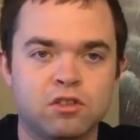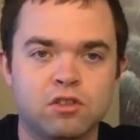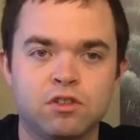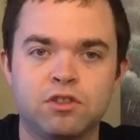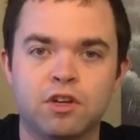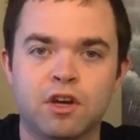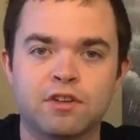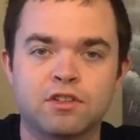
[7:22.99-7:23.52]

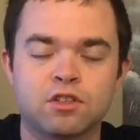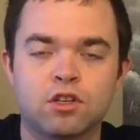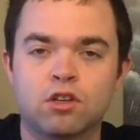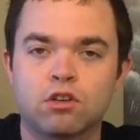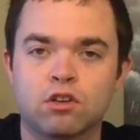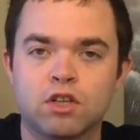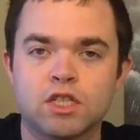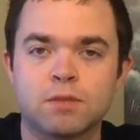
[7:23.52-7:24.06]
nice
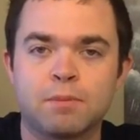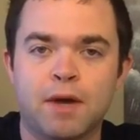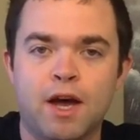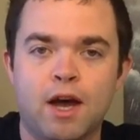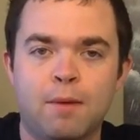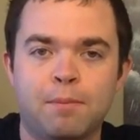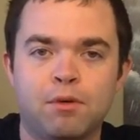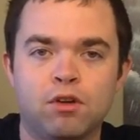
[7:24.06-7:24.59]
crisp
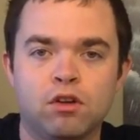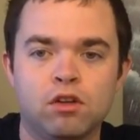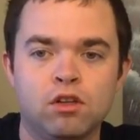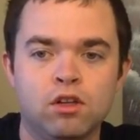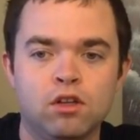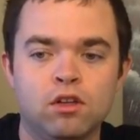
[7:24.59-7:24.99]
apple,